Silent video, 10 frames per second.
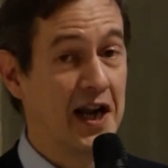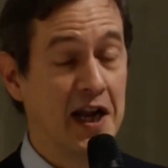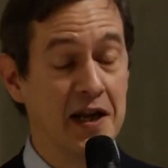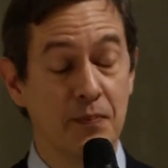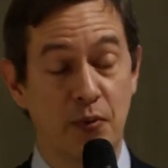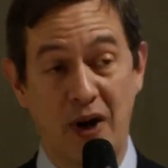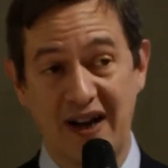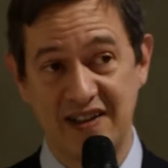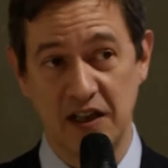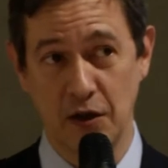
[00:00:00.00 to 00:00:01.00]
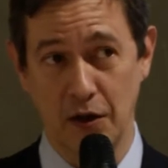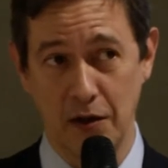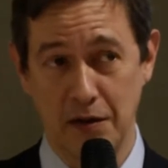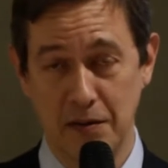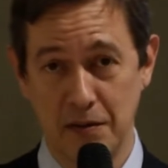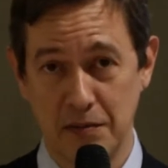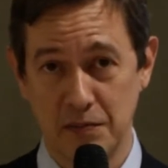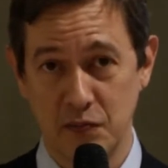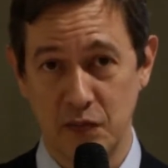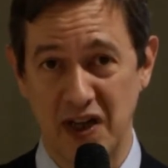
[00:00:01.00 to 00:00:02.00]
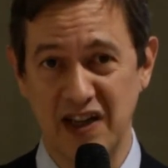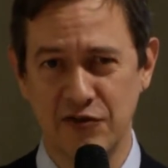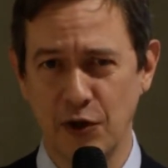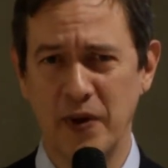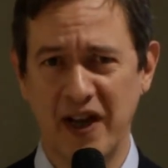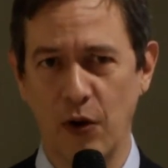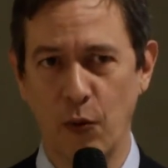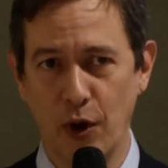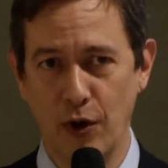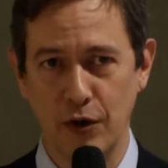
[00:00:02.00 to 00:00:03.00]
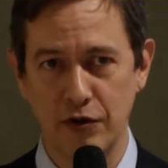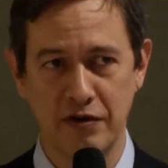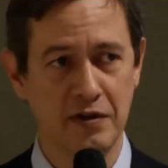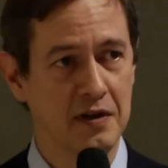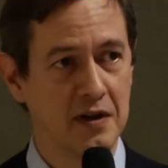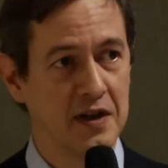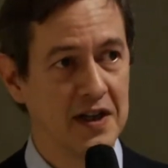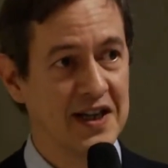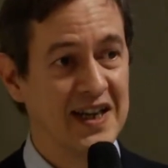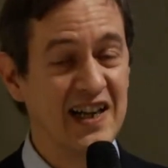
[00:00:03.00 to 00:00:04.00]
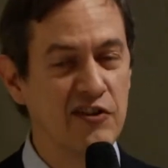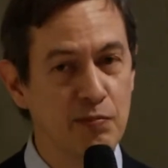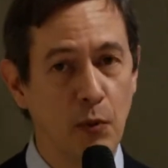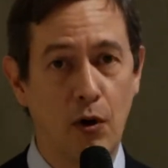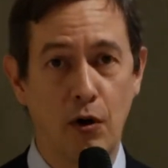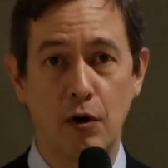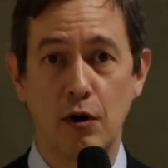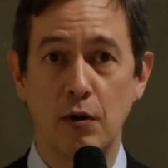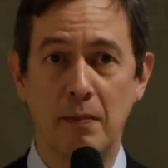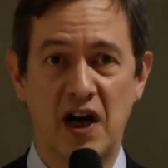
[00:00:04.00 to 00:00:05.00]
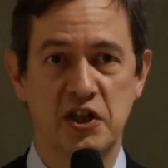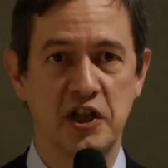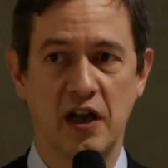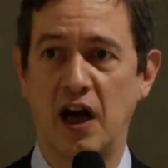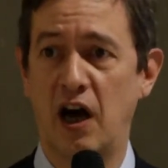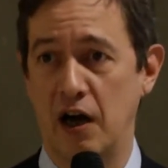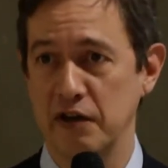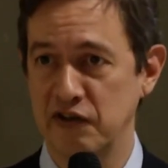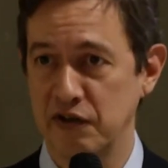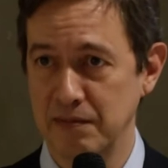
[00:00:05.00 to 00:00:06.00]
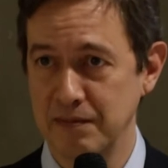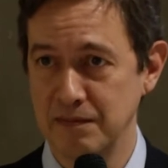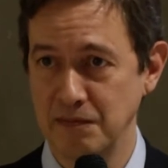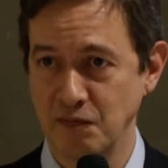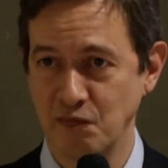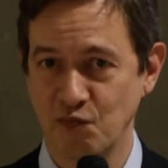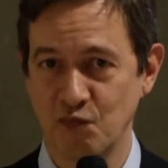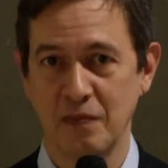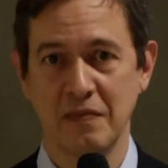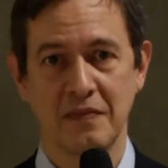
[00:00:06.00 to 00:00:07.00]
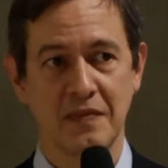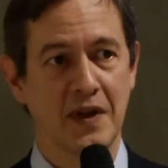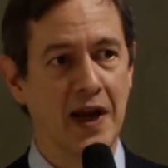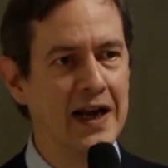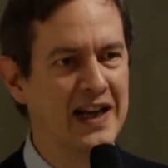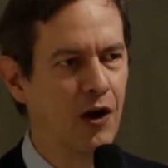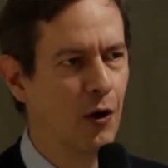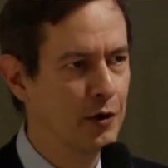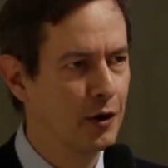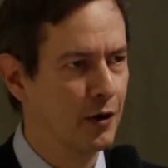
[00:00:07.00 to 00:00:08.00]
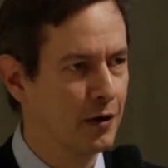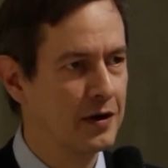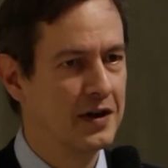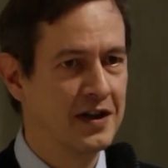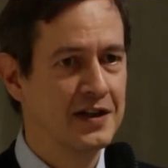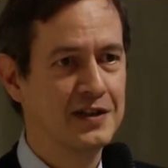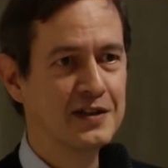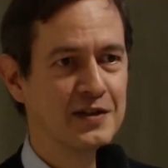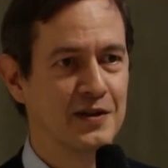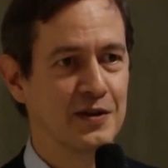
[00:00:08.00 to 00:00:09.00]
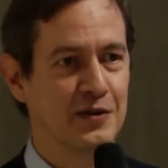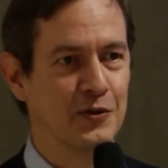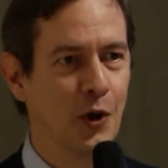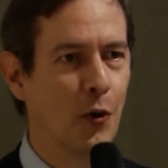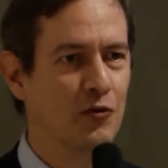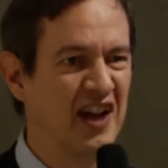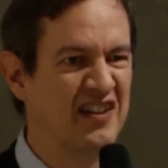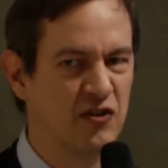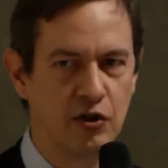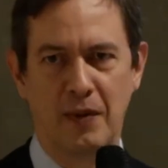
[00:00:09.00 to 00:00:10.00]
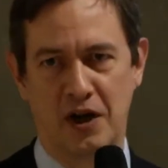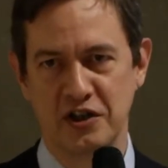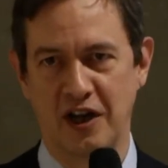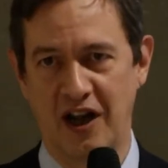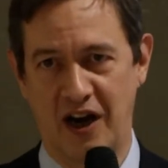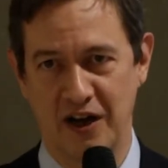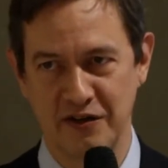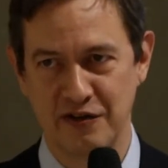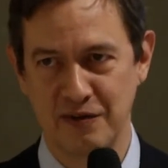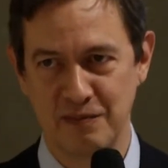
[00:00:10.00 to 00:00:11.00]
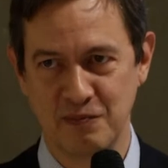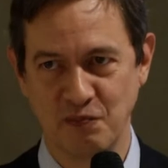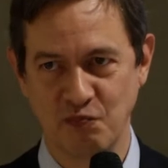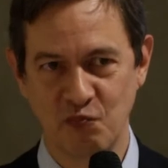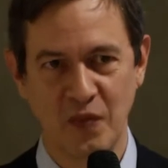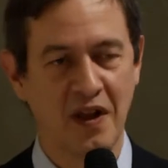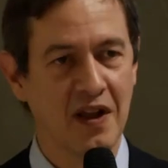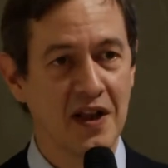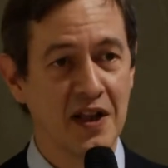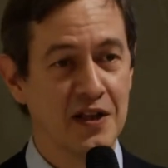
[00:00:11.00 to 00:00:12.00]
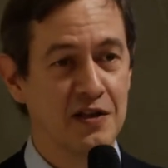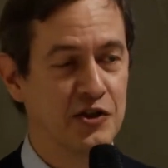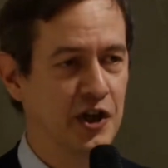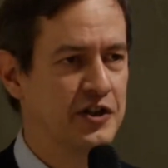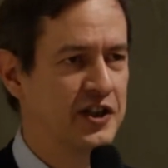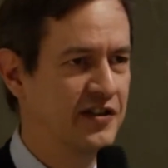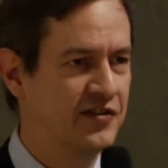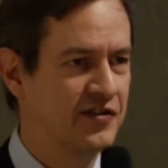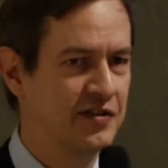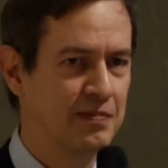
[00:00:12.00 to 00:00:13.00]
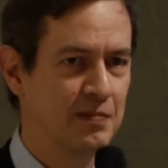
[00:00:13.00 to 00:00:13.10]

In practical, in the real world, it's more a martial art. Any lawyer knows that it's a martial art. Judges,